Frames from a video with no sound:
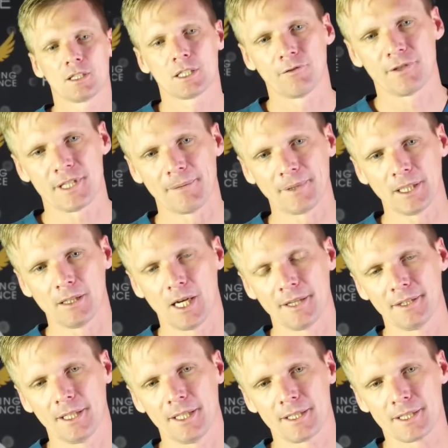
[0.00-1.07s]
So for something
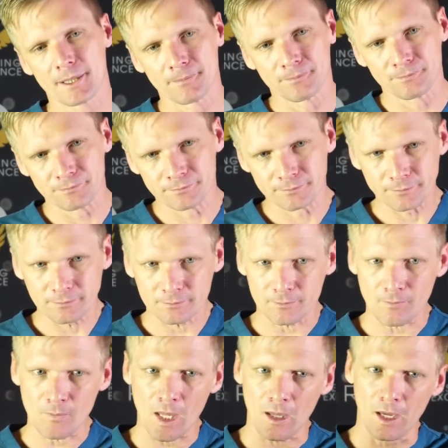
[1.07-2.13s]
like this,
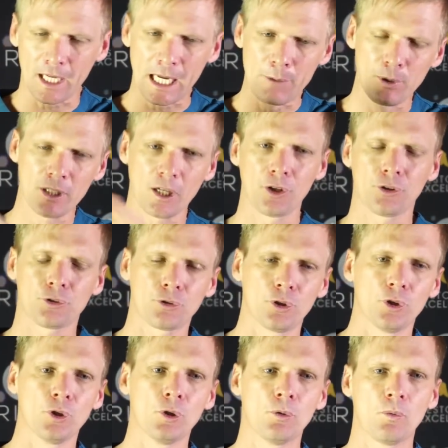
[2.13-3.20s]
okay, we go
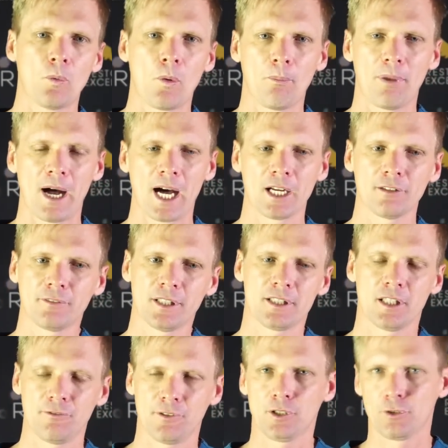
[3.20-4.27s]
through. Part of the
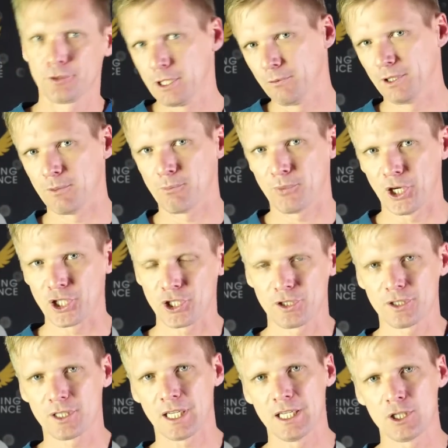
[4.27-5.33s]
difficulty with
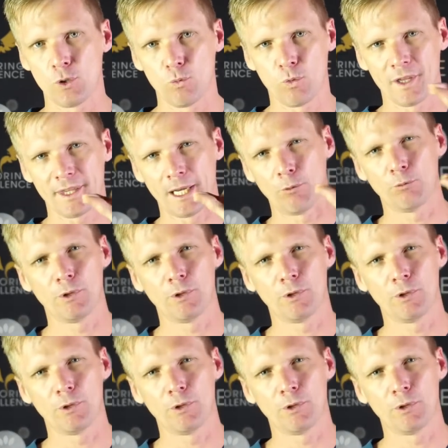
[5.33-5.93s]
impressions is you want that